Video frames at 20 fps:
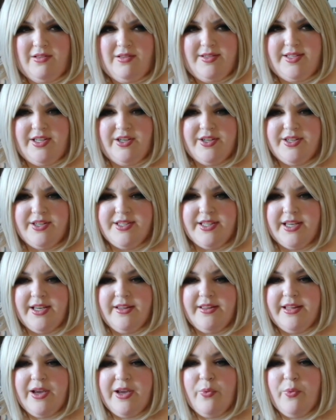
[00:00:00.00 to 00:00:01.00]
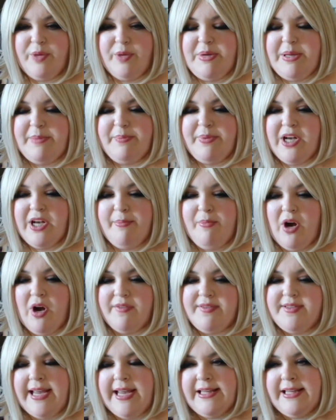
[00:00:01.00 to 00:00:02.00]
Seriously, like, where do people come
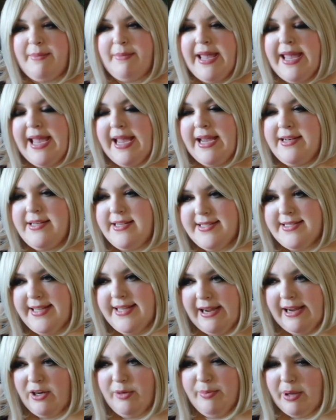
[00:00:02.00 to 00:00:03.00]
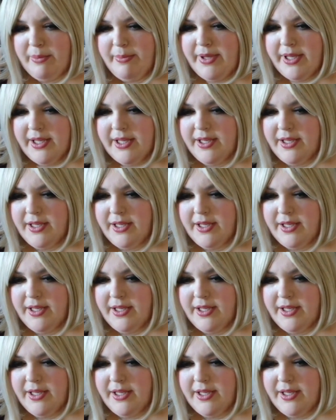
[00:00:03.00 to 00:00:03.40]
off saying that my aunt doesn't care about me?